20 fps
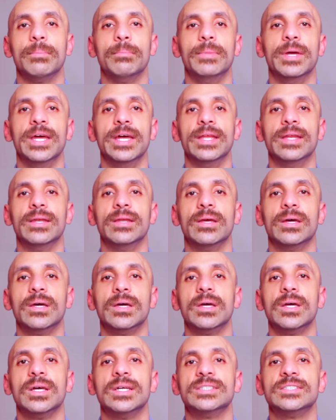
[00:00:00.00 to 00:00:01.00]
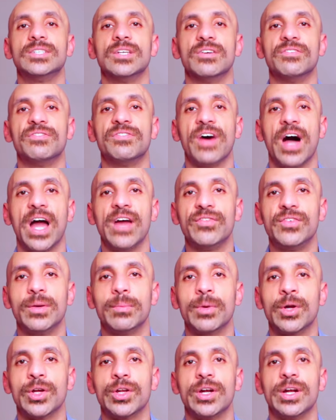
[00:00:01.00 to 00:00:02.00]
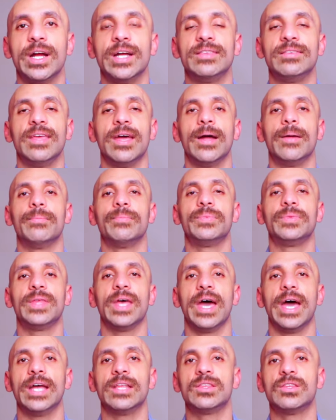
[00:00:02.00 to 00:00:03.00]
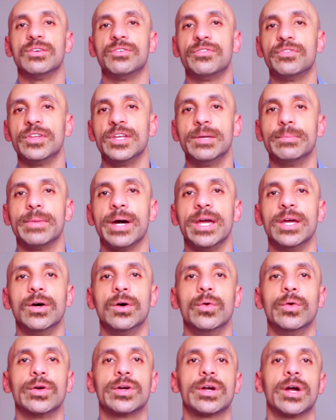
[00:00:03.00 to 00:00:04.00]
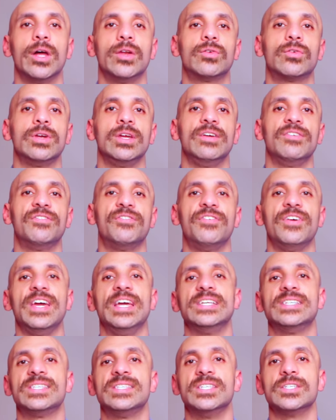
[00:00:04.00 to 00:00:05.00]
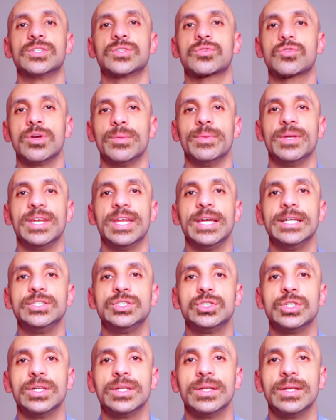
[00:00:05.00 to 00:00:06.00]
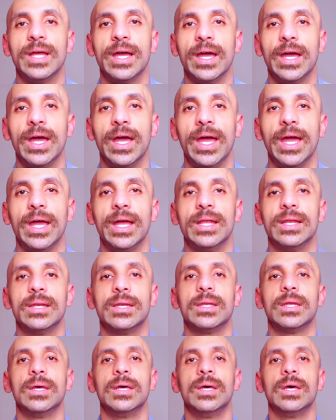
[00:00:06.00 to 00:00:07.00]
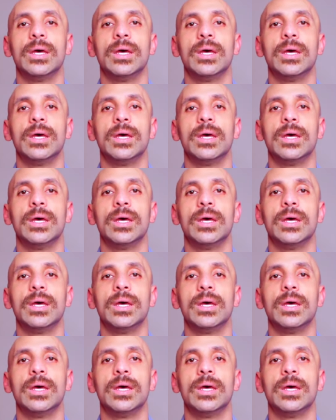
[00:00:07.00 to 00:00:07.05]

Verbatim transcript: been survived a murder attempt, had to flee my own country, faced discrimination and